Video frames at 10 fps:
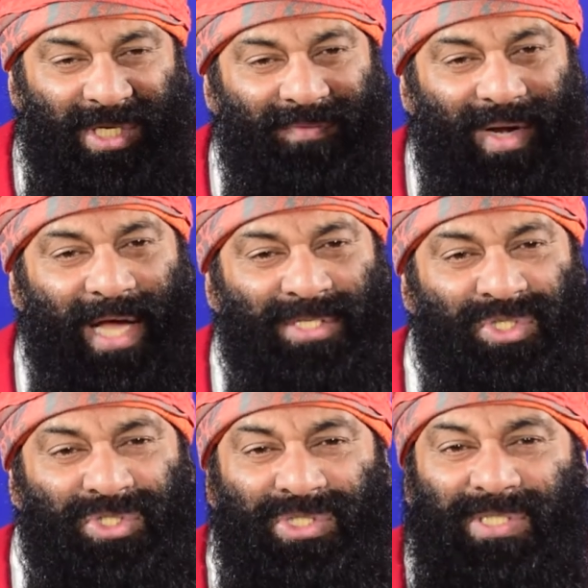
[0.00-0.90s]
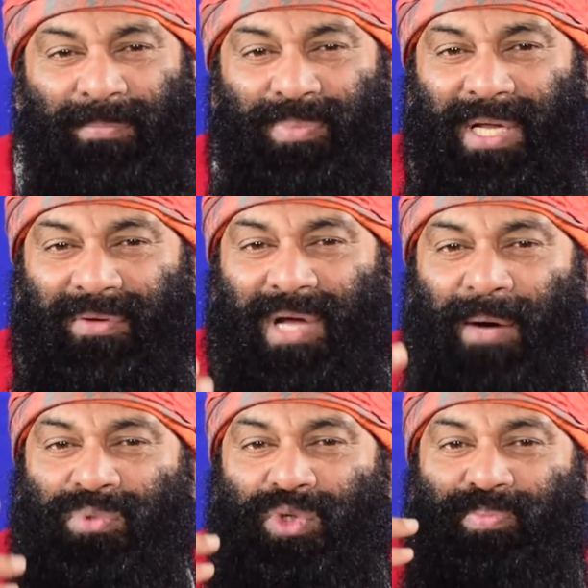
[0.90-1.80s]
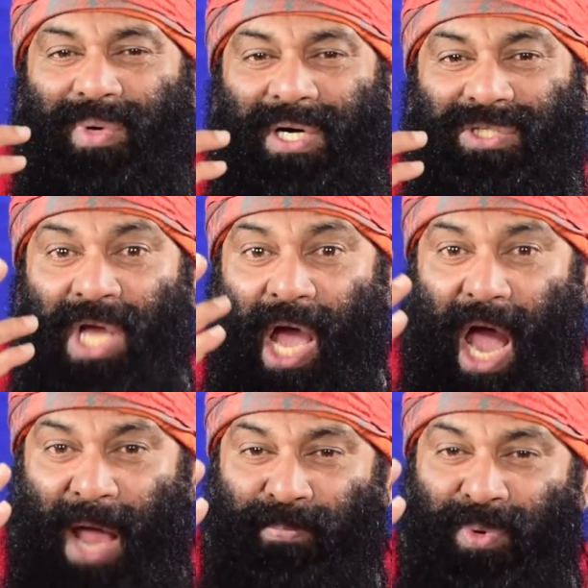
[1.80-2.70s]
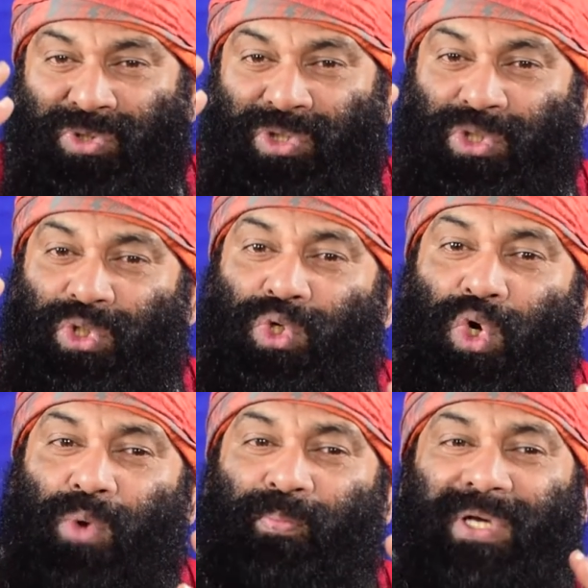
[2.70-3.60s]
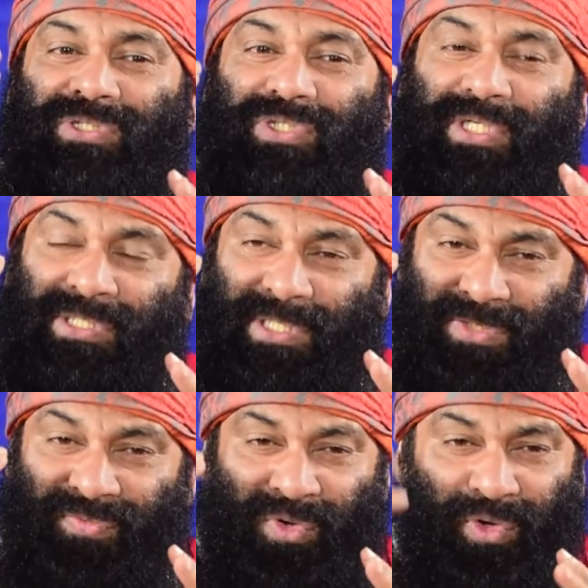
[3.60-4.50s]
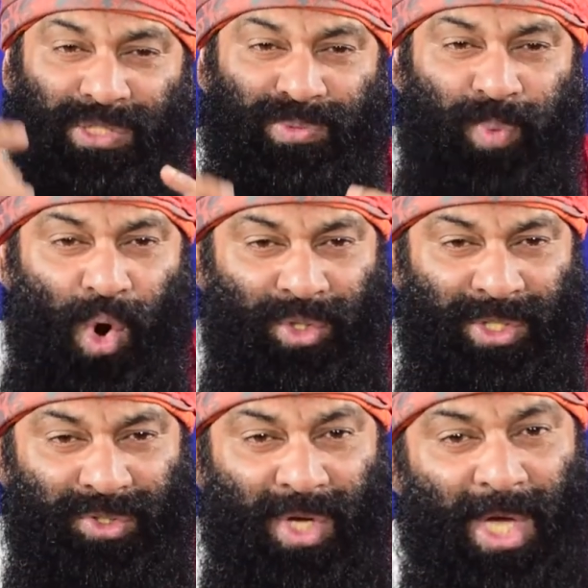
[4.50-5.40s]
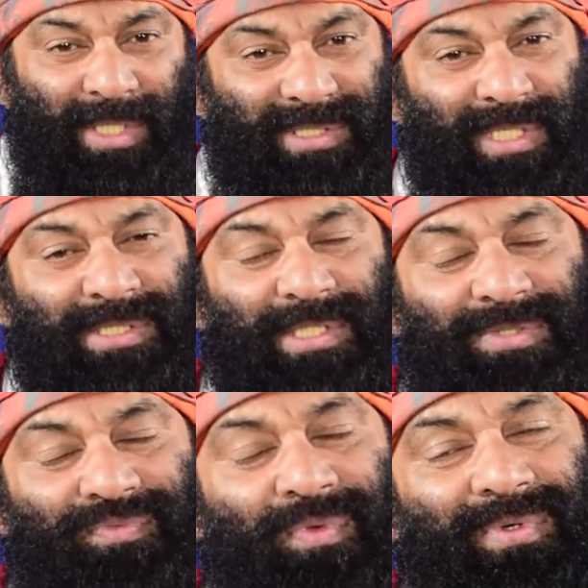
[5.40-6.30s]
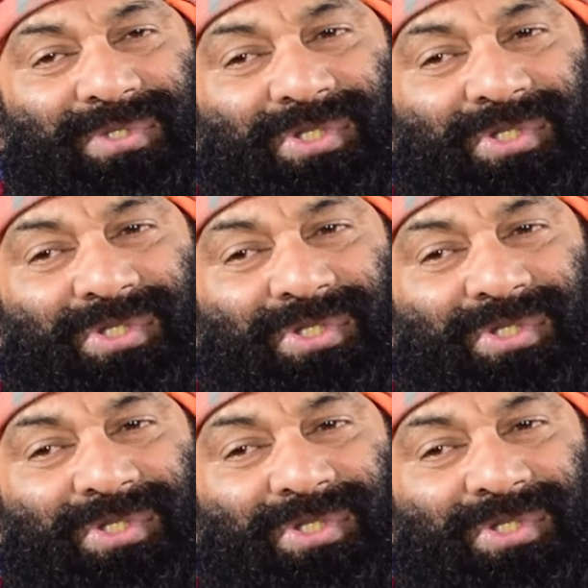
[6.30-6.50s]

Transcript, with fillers: civilizations, I believe, come to birth and proceed to grow by successfully responding to successful